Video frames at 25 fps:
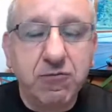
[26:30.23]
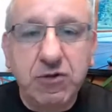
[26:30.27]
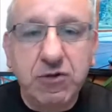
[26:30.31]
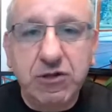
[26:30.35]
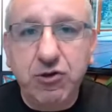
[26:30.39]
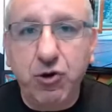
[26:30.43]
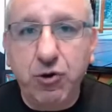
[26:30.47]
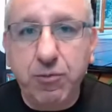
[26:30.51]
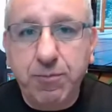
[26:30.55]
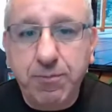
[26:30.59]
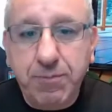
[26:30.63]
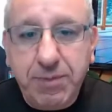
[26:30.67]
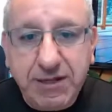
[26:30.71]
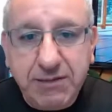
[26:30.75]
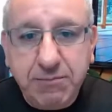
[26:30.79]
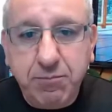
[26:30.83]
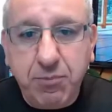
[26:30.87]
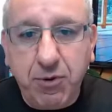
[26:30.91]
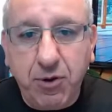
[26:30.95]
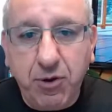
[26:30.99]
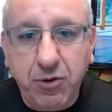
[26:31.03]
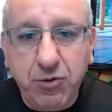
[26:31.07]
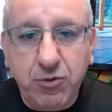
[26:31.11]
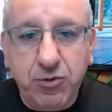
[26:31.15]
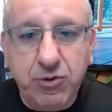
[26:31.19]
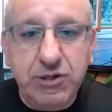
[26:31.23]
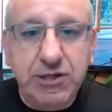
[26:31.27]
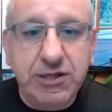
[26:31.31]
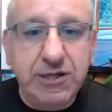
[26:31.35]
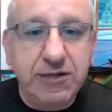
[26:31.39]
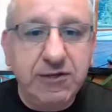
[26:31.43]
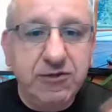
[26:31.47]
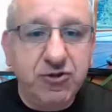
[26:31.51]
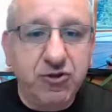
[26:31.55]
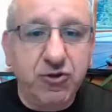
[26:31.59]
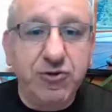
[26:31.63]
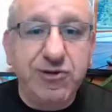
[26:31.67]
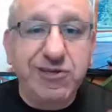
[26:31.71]
with your pit bull
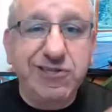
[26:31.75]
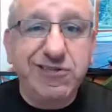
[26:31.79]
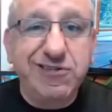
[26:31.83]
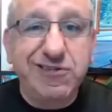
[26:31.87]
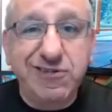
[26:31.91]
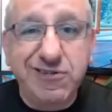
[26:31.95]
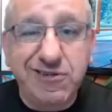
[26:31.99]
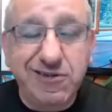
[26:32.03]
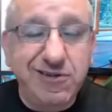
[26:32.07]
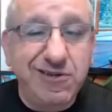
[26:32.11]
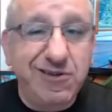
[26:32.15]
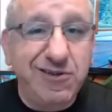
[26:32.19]
only, so it's